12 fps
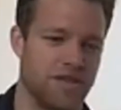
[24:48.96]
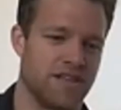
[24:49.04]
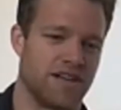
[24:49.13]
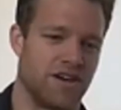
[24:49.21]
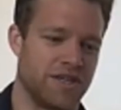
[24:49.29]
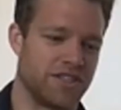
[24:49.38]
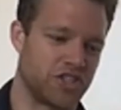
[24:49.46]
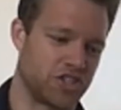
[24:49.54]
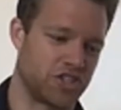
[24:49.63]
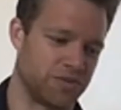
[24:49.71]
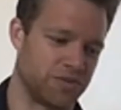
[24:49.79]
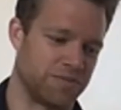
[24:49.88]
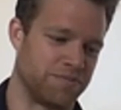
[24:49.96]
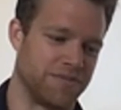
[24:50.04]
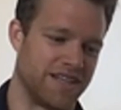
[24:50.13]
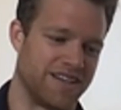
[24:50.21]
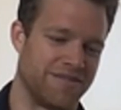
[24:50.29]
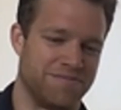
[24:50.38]
how much
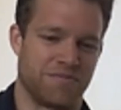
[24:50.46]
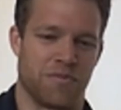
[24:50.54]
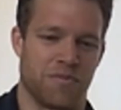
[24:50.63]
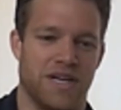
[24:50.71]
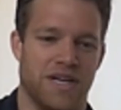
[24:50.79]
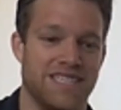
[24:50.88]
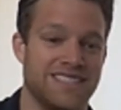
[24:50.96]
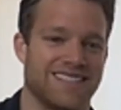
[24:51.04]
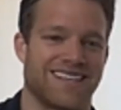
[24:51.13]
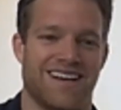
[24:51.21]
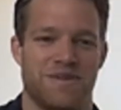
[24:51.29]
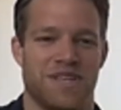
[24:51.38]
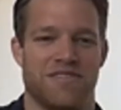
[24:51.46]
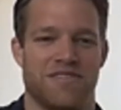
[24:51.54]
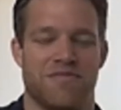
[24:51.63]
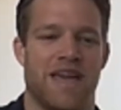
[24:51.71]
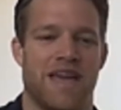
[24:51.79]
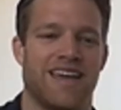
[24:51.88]
um, money is the company
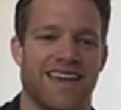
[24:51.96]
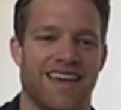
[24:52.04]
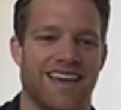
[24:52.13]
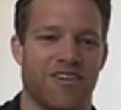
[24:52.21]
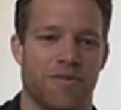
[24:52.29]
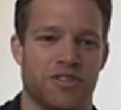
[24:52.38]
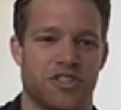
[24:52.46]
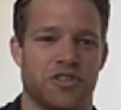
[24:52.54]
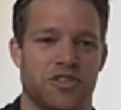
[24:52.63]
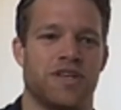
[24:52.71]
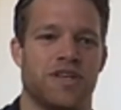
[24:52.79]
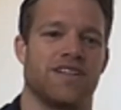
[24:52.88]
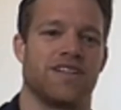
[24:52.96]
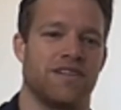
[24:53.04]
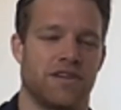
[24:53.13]
even making, or how much goodwill,